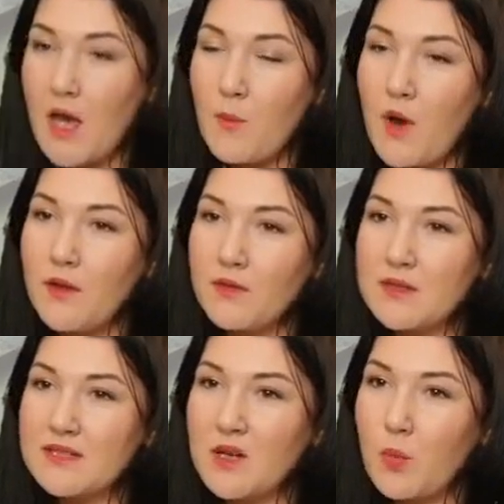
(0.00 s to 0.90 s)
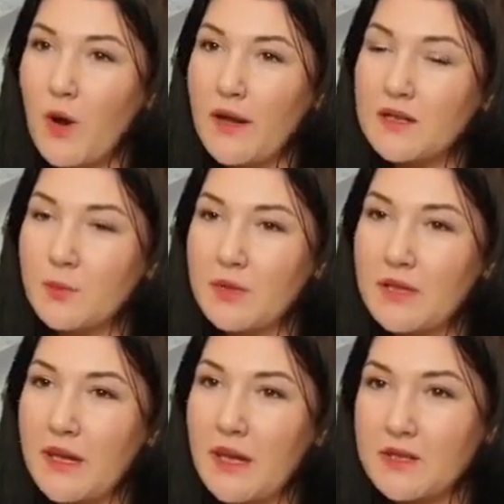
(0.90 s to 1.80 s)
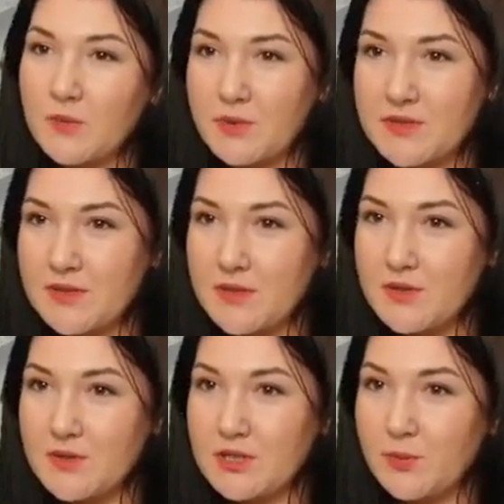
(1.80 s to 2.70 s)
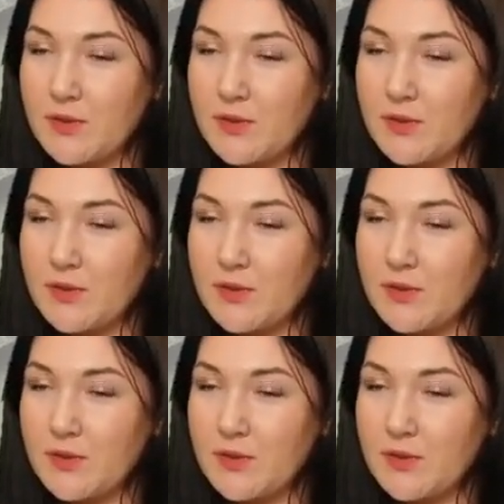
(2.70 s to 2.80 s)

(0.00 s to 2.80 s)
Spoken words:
Among these quite complicated procedures,